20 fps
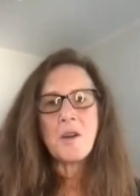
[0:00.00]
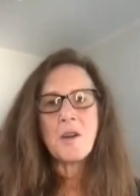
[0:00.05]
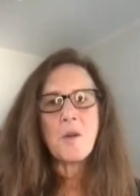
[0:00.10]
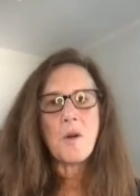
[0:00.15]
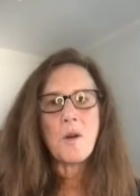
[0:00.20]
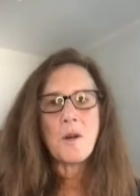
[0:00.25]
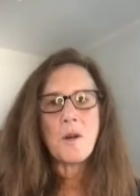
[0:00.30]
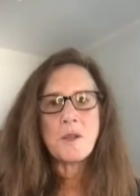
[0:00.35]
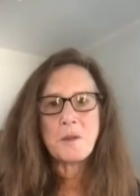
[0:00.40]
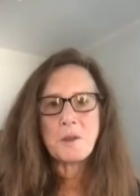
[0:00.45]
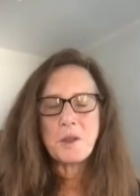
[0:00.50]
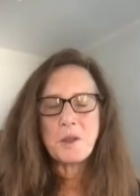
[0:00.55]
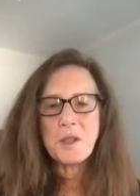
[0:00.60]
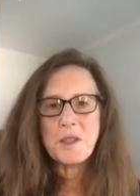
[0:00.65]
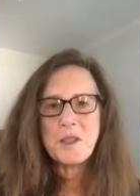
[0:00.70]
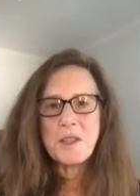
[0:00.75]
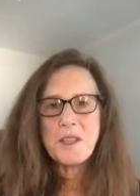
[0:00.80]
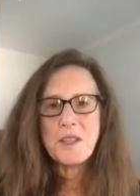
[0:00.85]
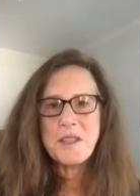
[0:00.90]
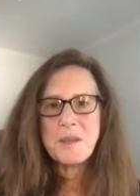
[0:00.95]
or you look
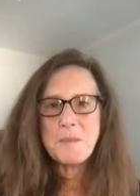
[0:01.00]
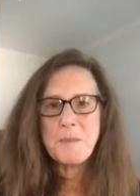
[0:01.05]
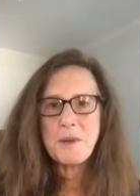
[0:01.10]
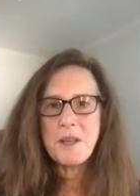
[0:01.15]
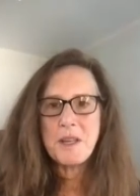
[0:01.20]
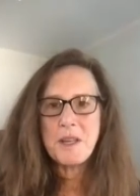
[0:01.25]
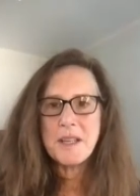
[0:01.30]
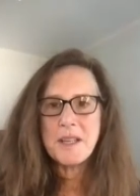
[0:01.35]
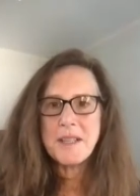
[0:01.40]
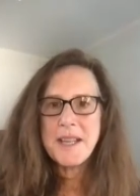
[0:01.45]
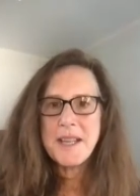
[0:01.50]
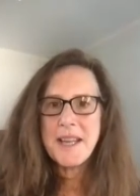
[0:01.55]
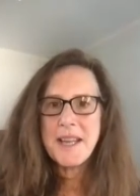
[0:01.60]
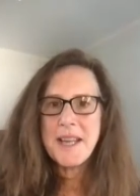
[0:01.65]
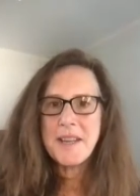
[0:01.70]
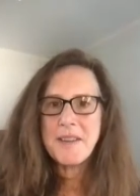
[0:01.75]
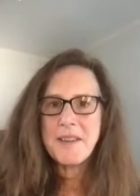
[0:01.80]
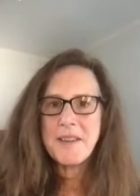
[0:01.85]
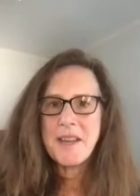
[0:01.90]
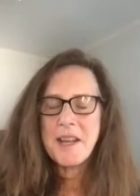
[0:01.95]
at these books
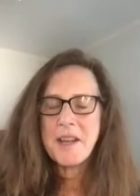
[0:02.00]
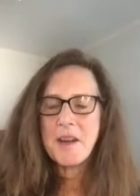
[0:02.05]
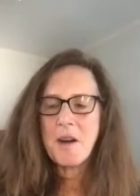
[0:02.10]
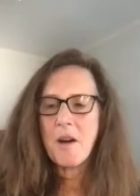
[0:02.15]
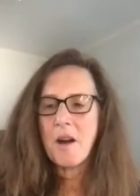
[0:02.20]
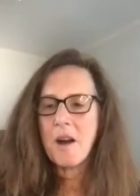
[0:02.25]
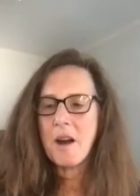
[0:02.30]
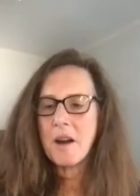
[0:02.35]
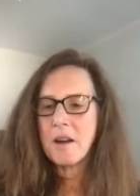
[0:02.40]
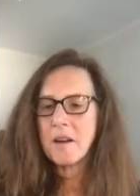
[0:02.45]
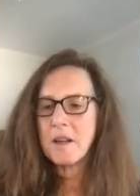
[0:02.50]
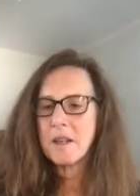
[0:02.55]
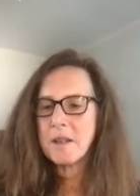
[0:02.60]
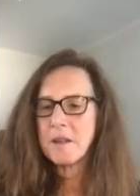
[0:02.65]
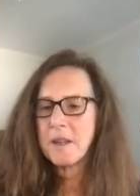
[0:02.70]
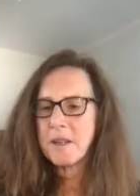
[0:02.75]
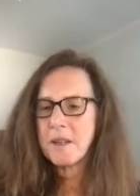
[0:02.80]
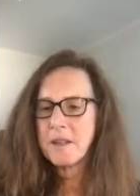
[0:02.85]
and they are